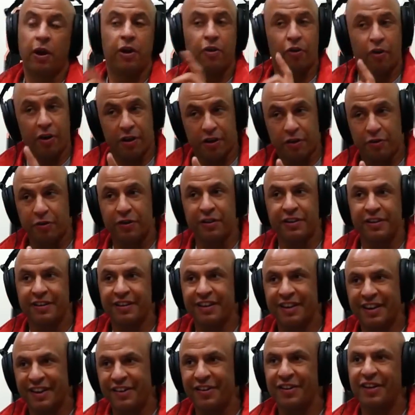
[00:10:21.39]
and I
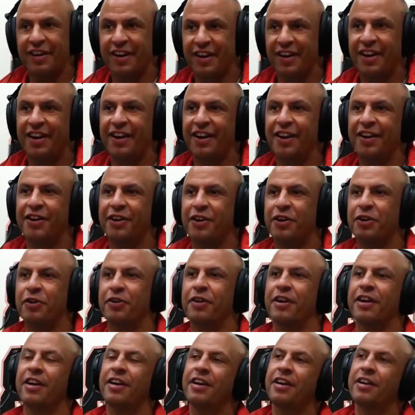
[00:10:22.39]
agree, and I
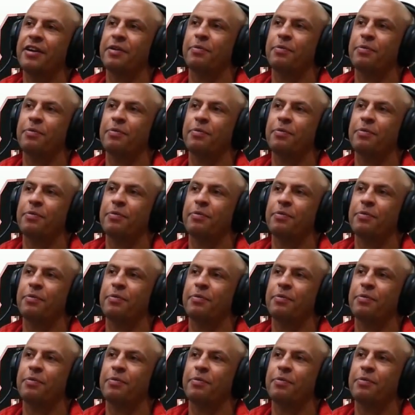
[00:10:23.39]
agree,